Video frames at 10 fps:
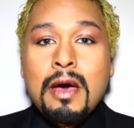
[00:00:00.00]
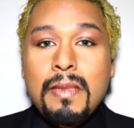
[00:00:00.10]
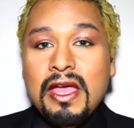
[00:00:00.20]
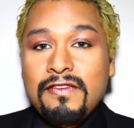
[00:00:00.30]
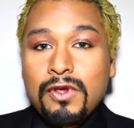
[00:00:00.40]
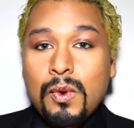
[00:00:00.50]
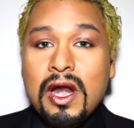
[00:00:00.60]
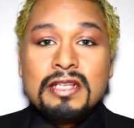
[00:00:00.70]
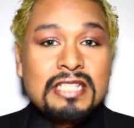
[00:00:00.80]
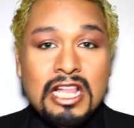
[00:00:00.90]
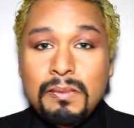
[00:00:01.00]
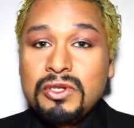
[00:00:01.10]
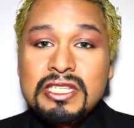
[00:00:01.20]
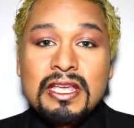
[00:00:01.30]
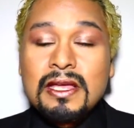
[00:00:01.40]
But if you want a
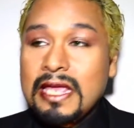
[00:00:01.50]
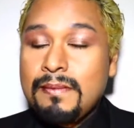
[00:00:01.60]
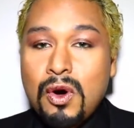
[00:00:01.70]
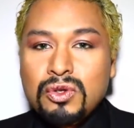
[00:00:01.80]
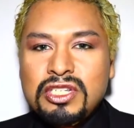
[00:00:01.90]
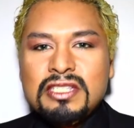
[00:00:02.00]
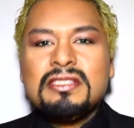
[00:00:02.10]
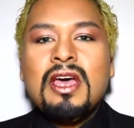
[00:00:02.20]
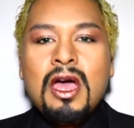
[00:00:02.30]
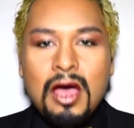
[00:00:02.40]
celebrity emojis,